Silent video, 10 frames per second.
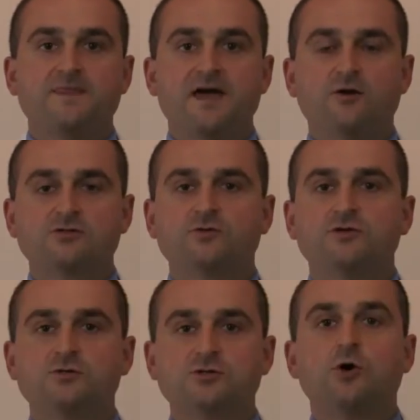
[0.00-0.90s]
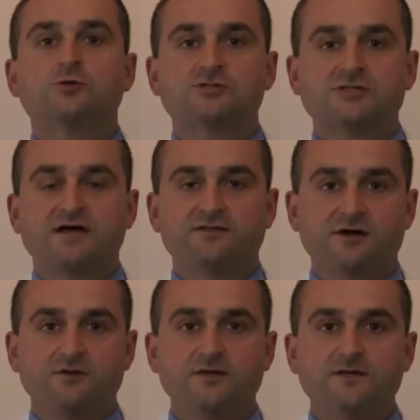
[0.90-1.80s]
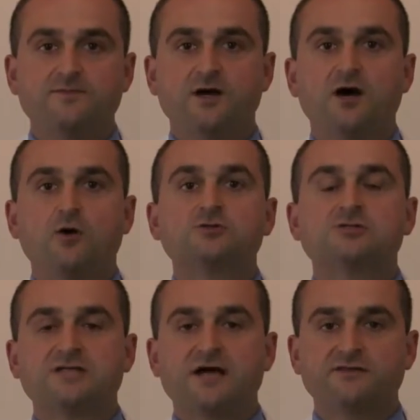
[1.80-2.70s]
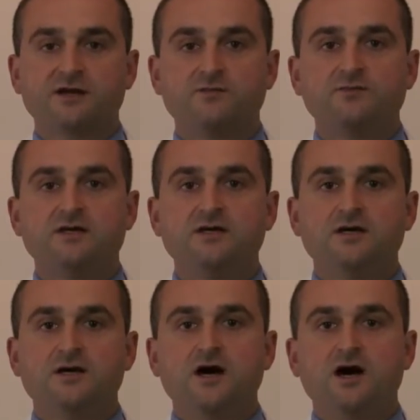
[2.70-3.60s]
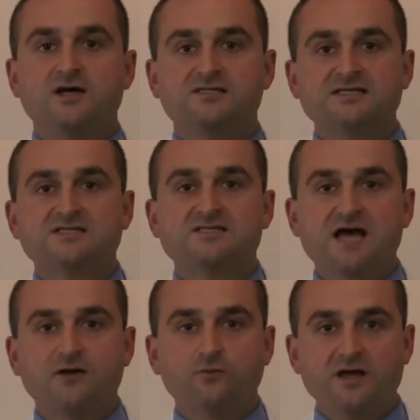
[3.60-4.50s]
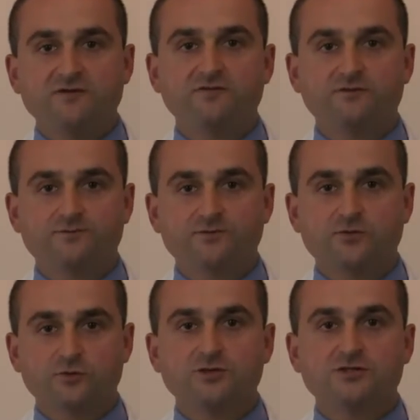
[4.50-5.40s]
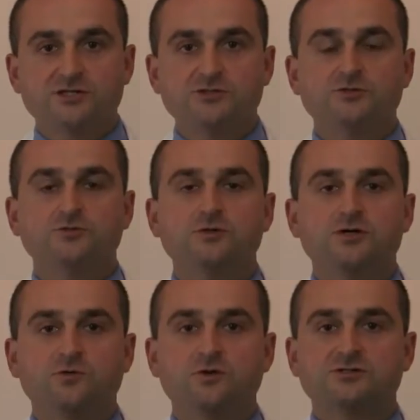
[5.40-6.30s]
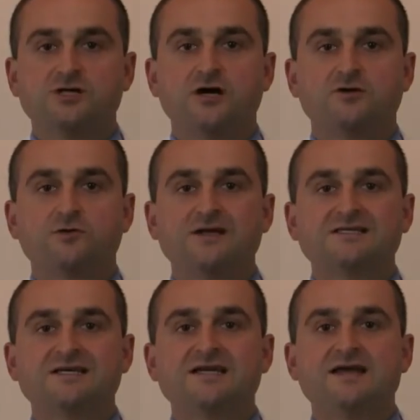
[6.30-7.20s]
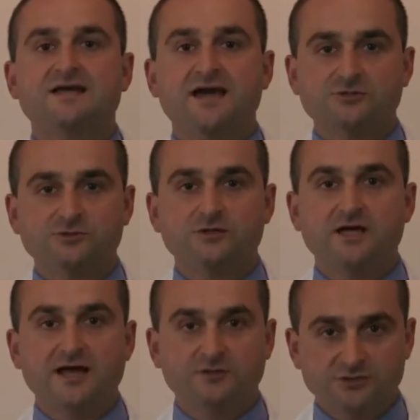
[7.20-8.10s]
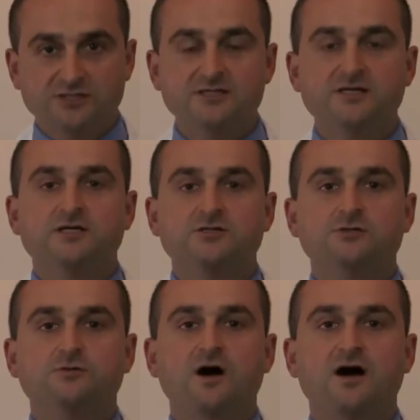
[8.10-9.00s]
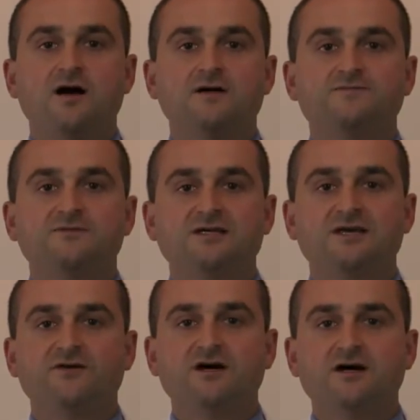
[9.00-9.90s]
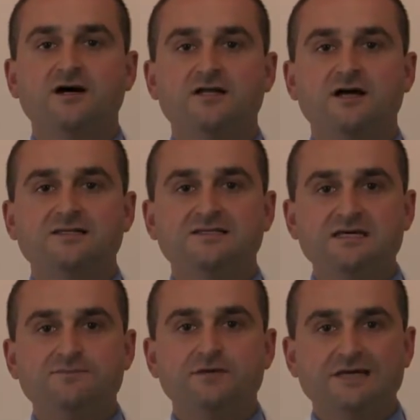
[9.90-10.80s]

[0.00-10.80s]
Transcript: And also we use ultrasound therapy. Ultrasound therapy sends a sound wave through the tissue, which creates a kinetic energy to give a deep